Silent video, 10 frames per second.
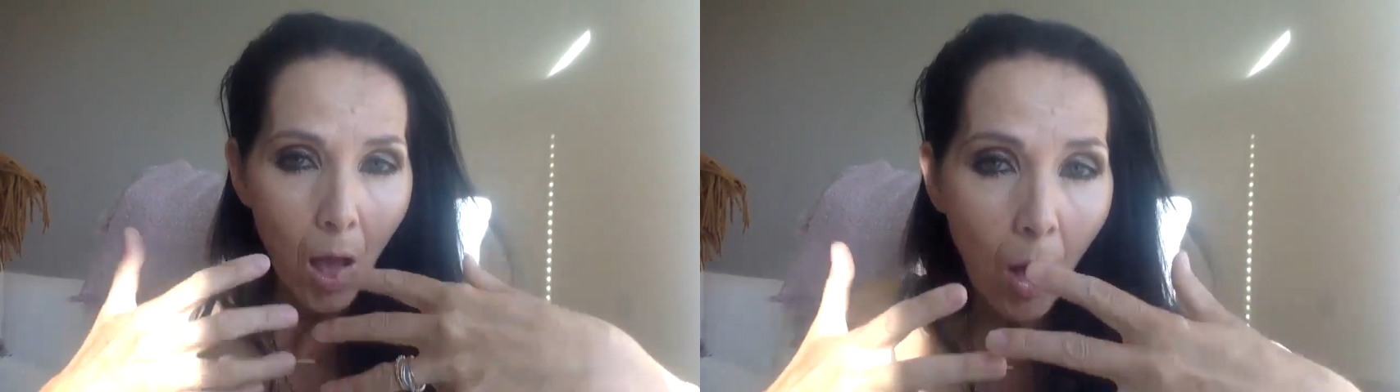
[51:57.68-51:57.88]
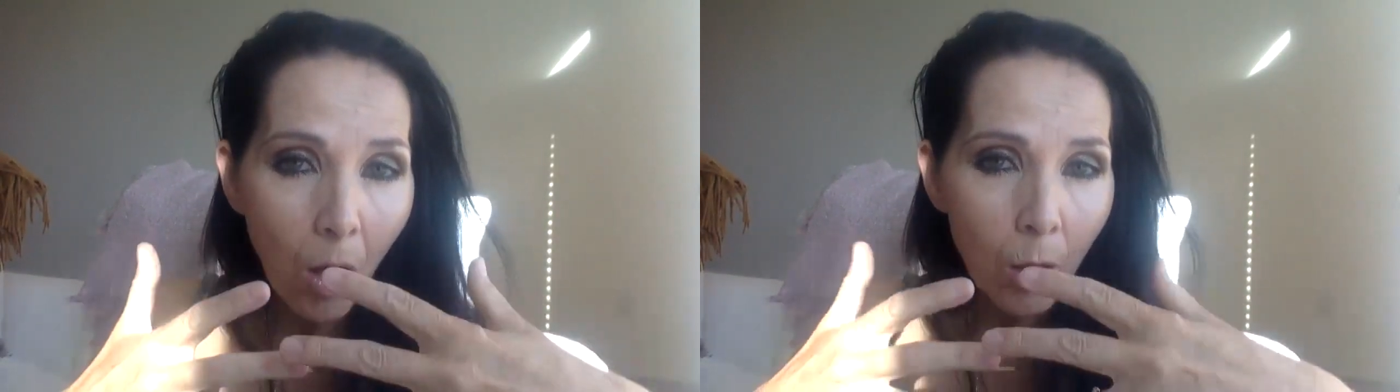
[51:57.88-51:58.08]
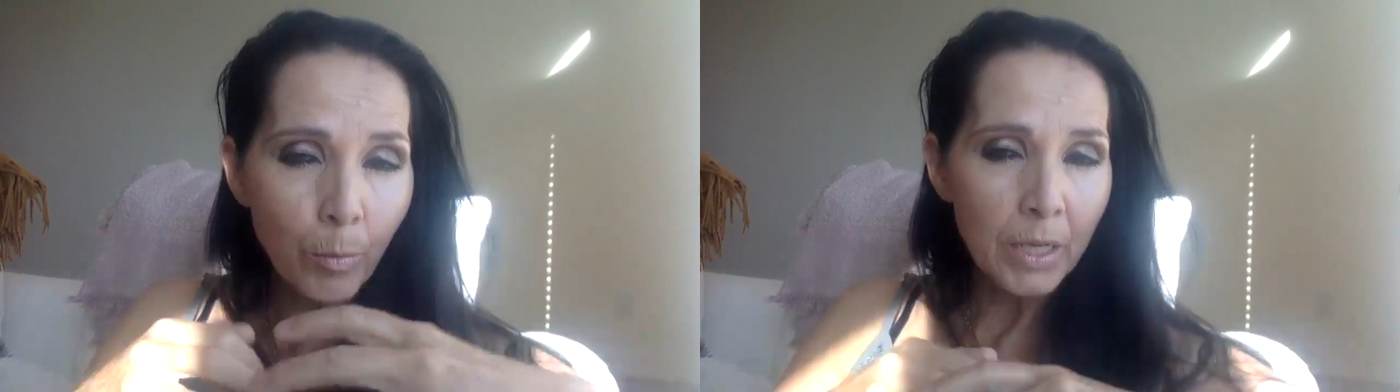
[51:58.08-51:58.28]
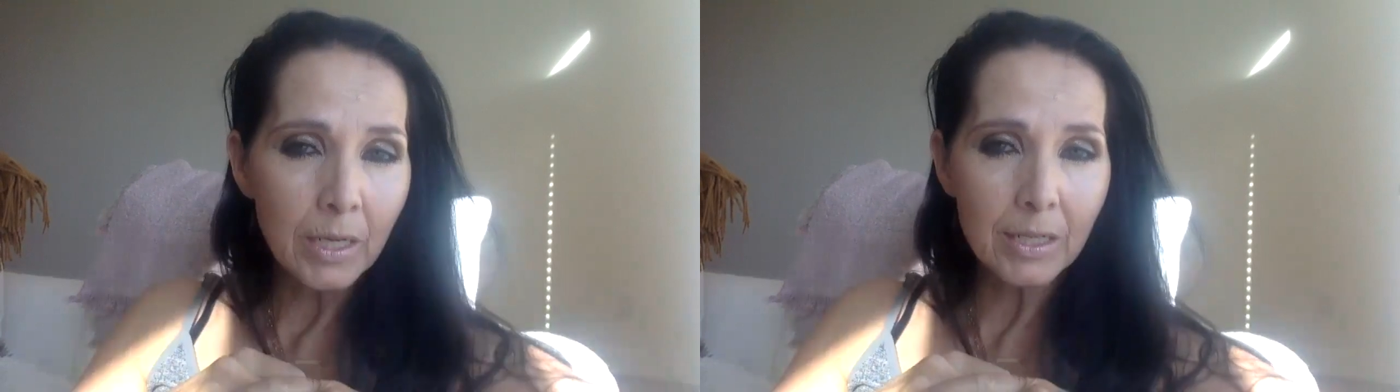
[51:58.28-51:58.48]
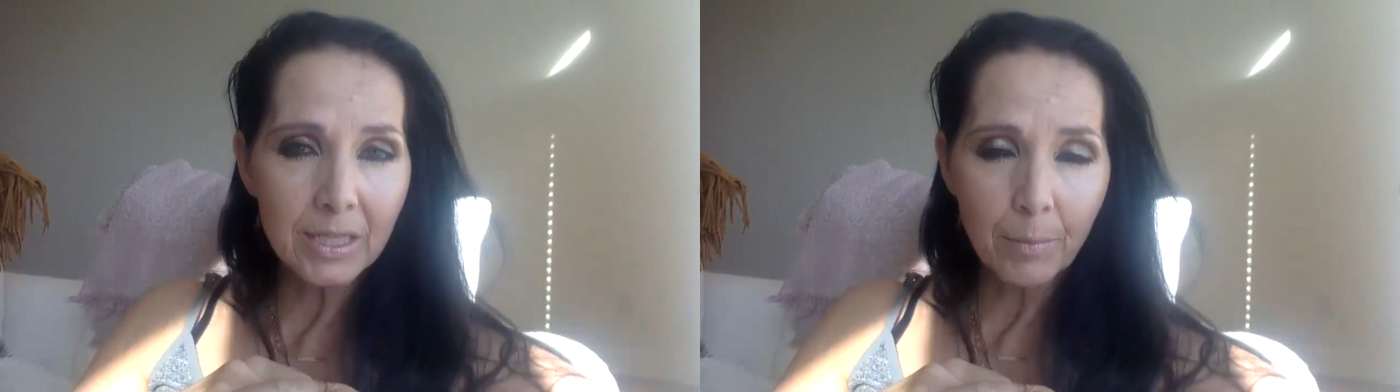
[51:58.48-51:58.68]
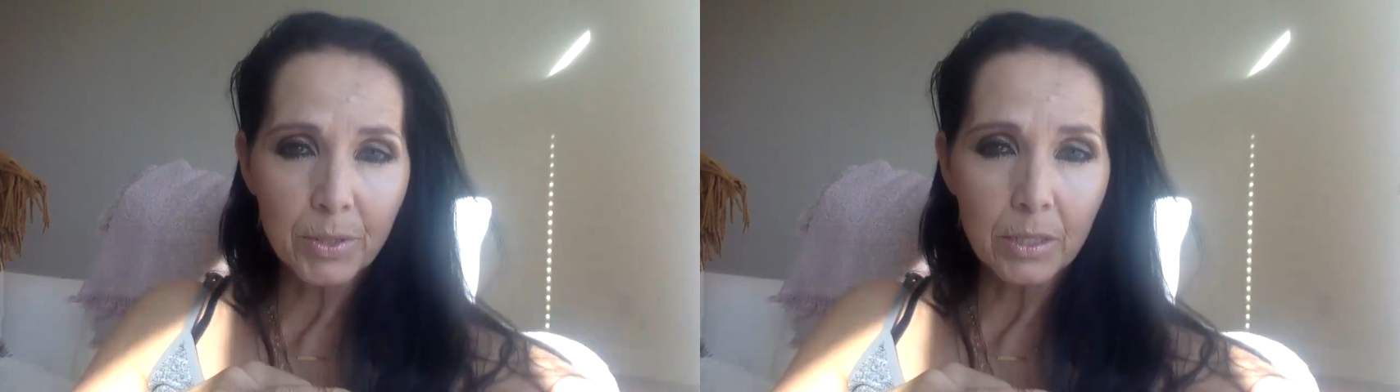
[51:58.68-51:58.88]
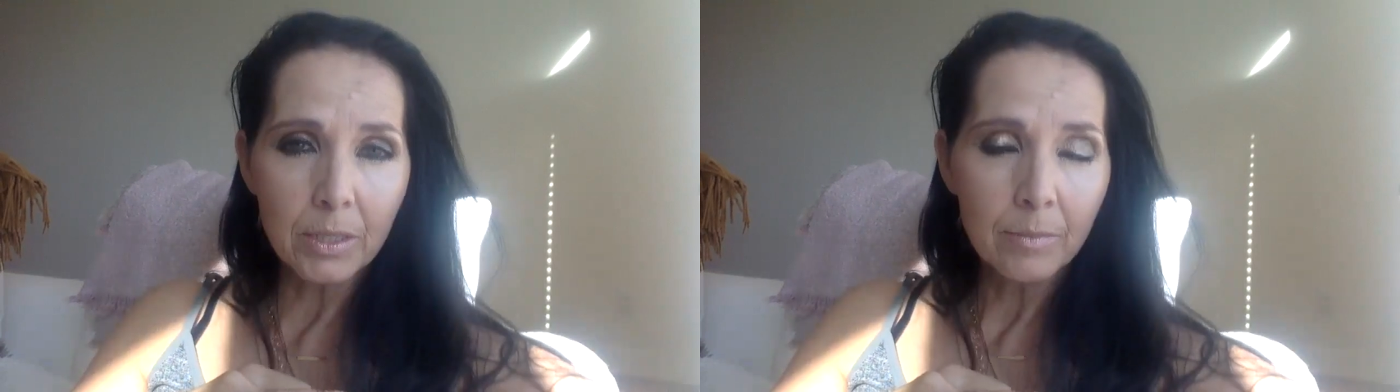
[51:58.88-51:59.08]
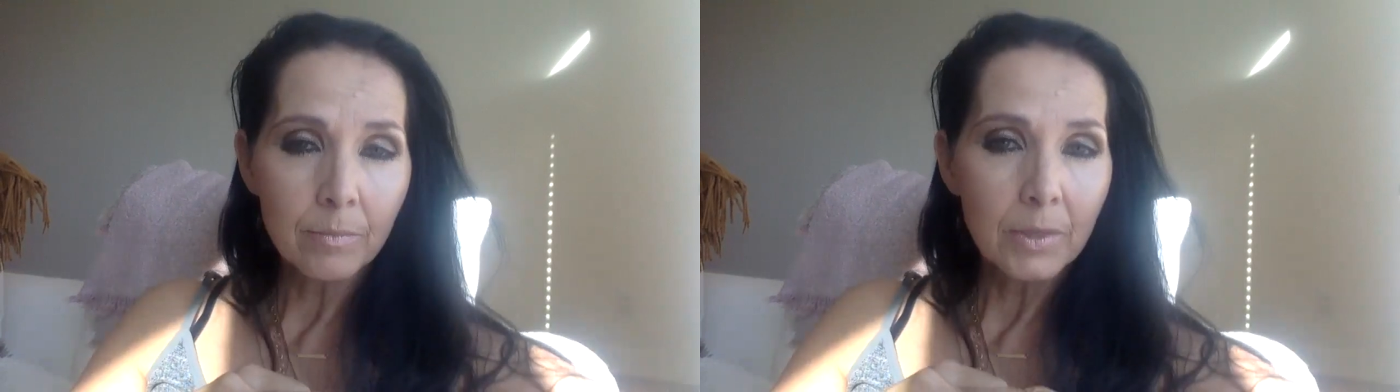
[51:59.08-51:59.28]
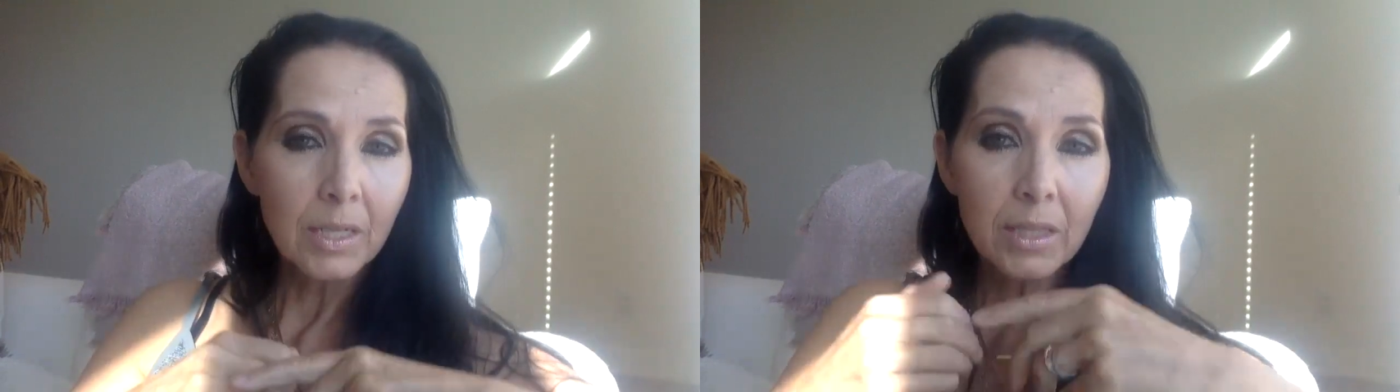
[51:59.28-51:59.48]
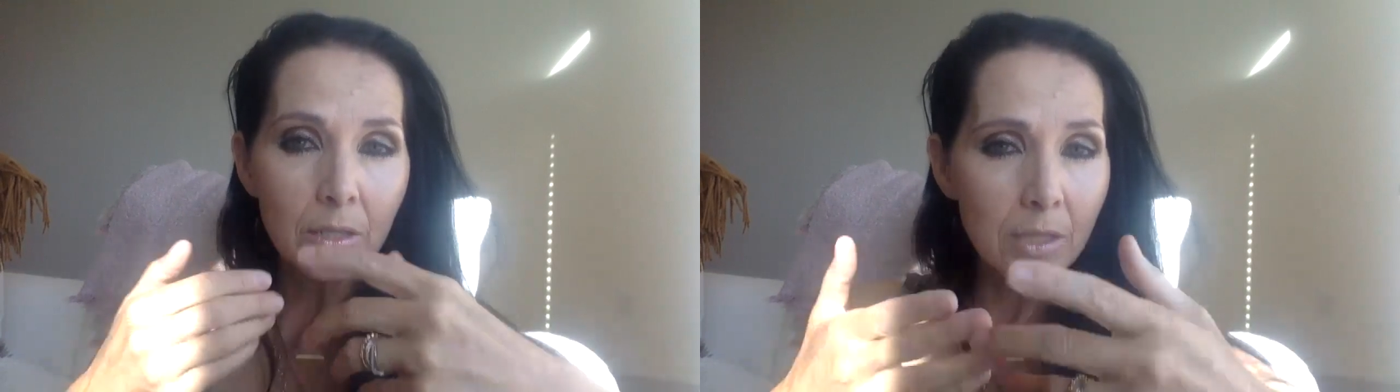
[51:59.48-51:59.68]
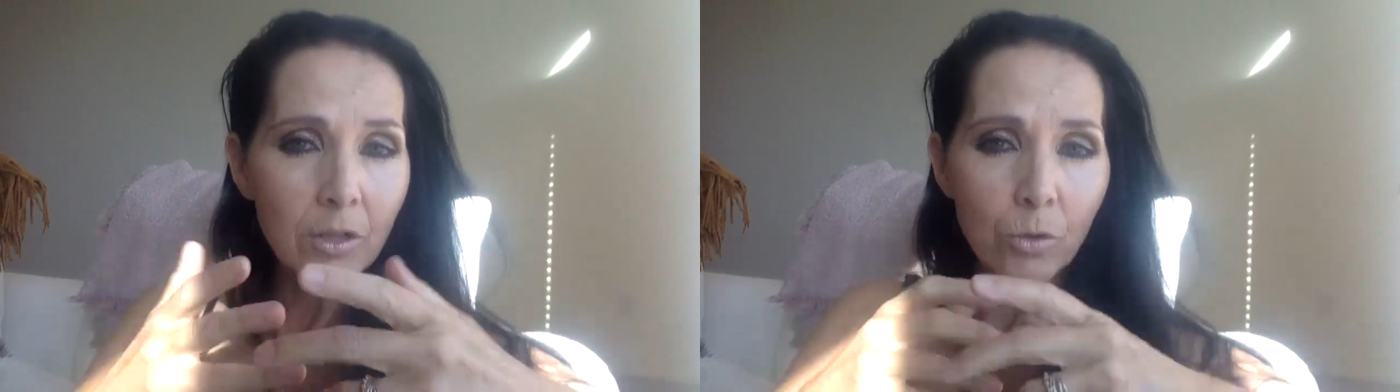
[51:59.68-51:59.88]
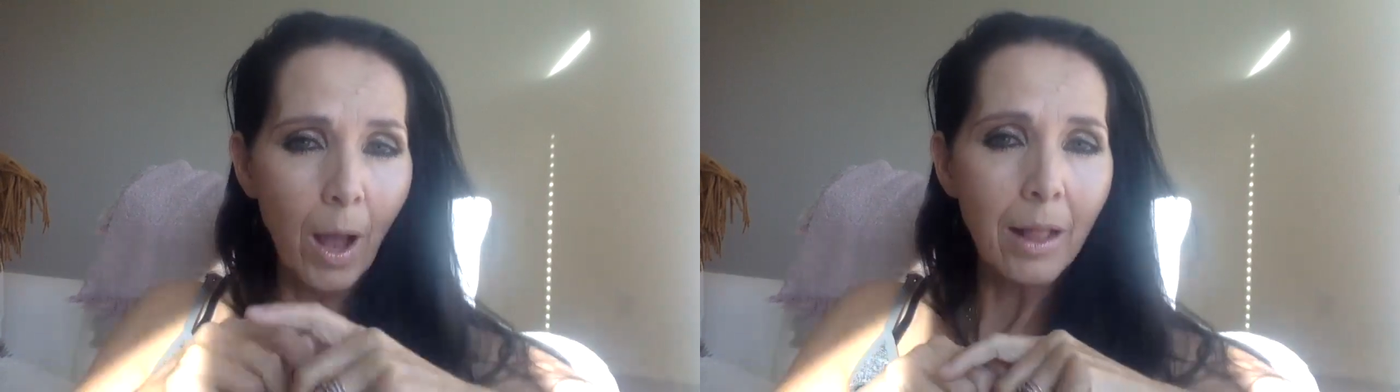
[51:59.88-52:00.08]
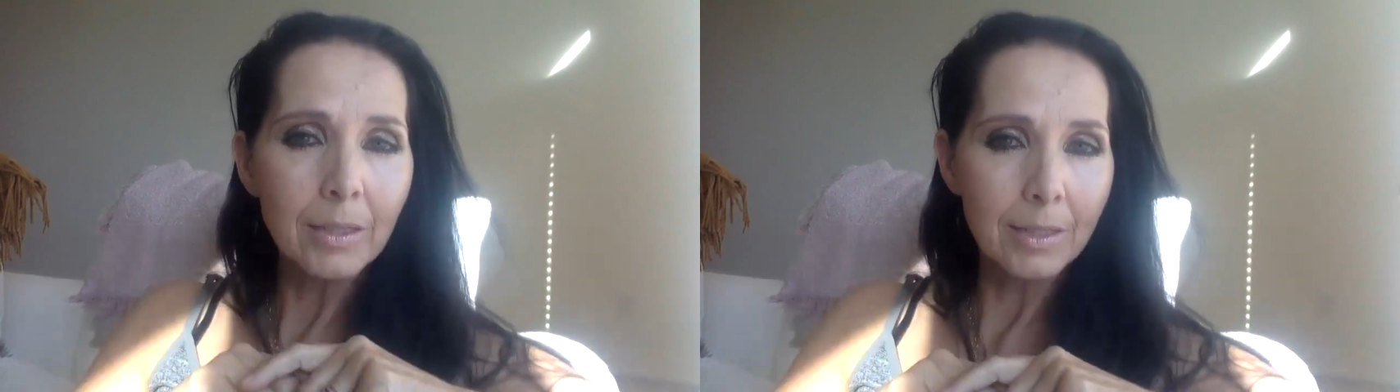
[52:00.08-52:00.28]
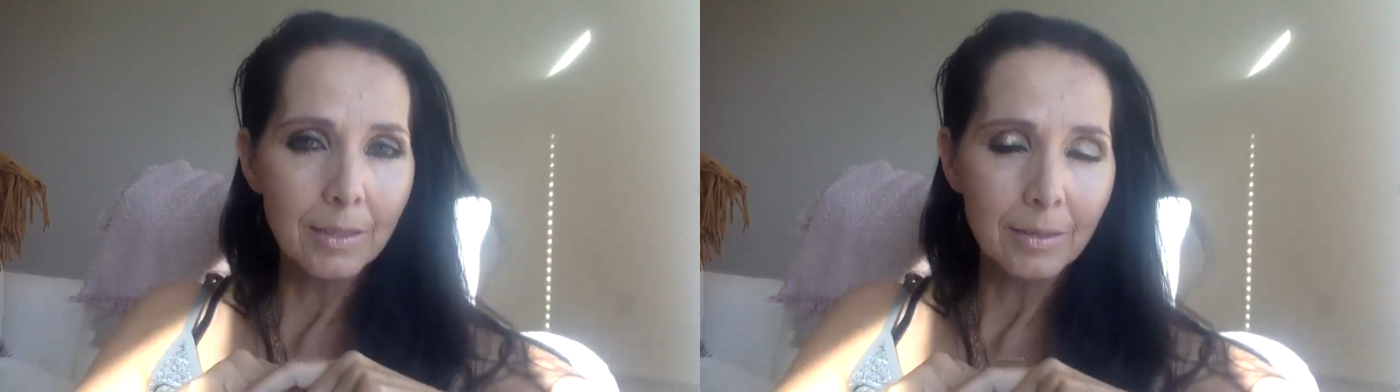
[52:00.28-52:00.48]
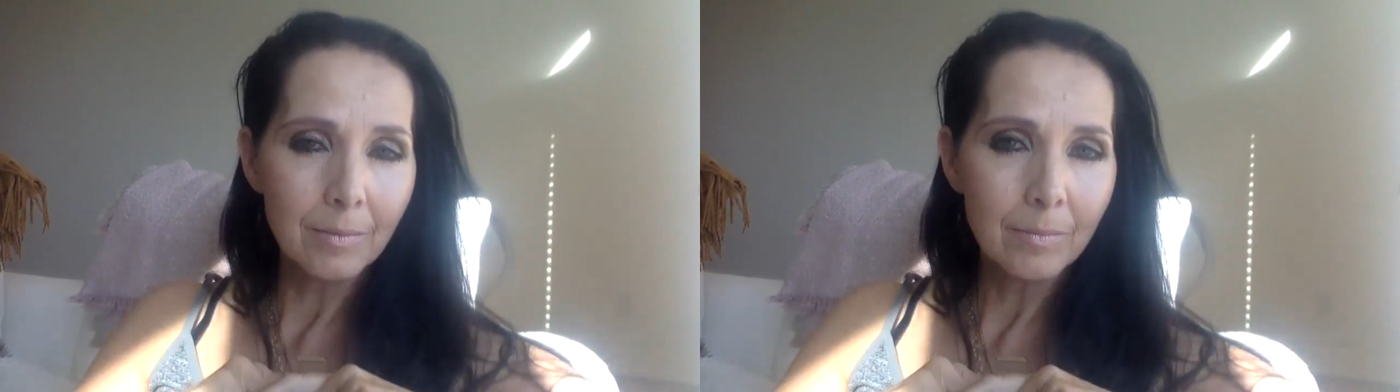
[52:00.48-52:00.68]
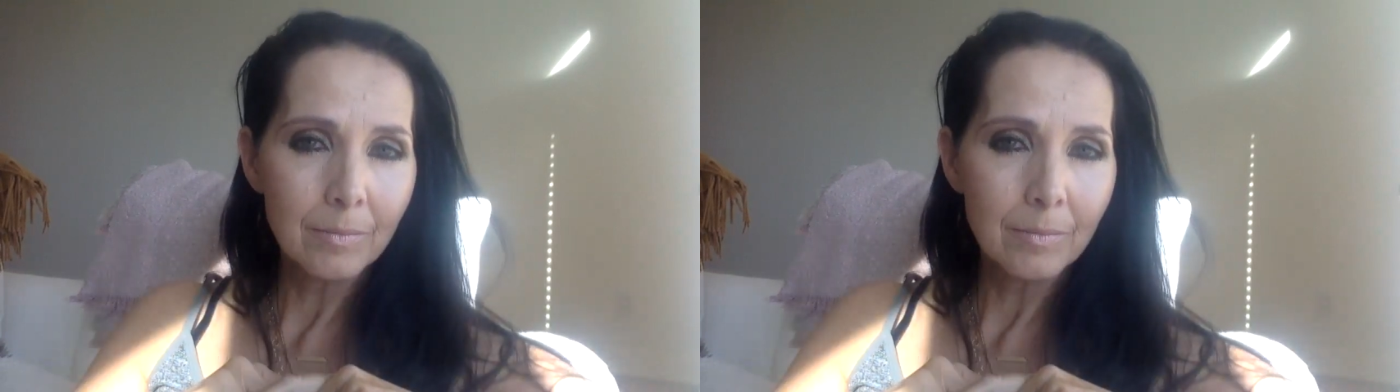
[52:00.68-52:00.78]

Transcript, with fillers: all being accepted in their sexuality,